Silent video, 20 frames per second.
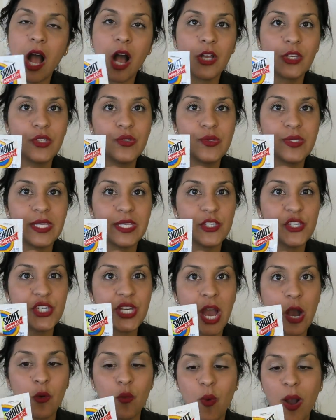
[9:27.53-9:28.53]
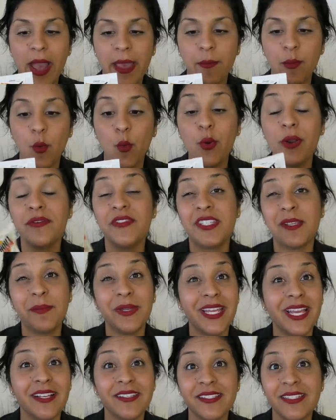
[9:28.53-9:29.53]
I'll use this shout wipe. Or if
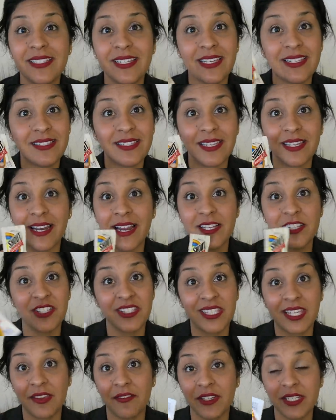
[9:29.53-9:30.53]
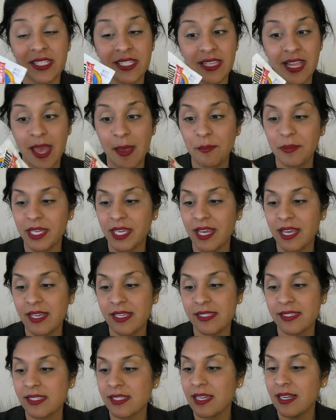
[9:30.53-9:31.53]
somebody else needs it, I just give it to them
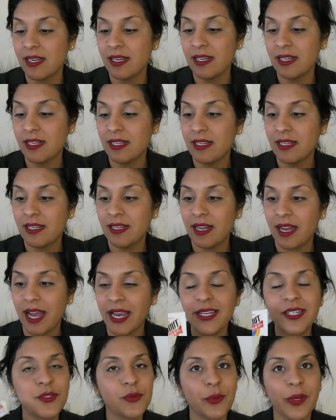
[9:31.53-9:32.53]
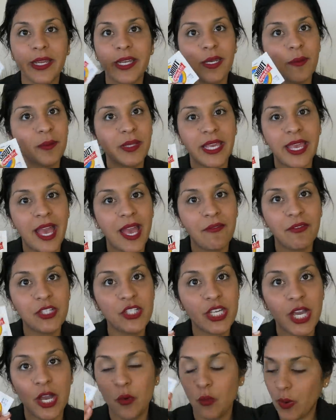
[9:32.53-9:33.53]
because I just randomly have a
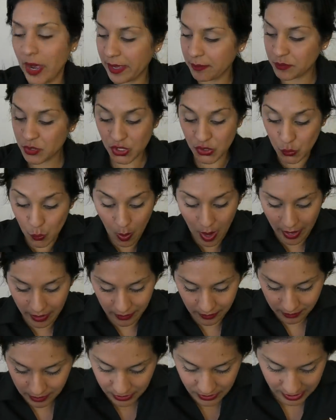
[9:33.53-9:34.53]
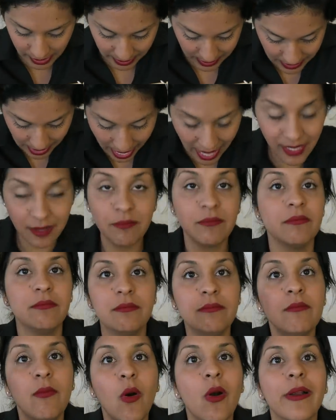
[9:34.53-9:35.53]
shout wipe. Just one. There's like not
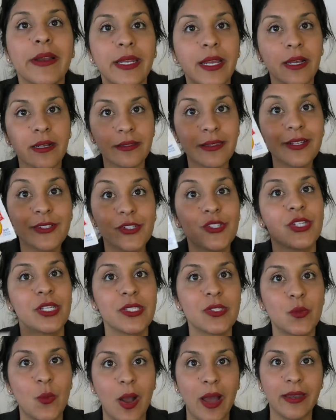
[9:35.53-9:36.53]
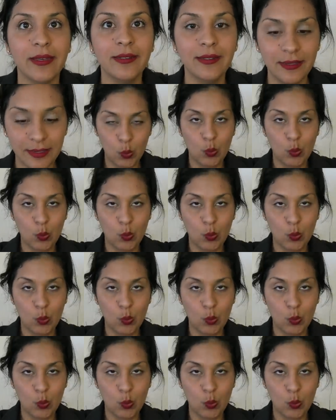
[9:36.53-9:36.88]
more in here. There's just one.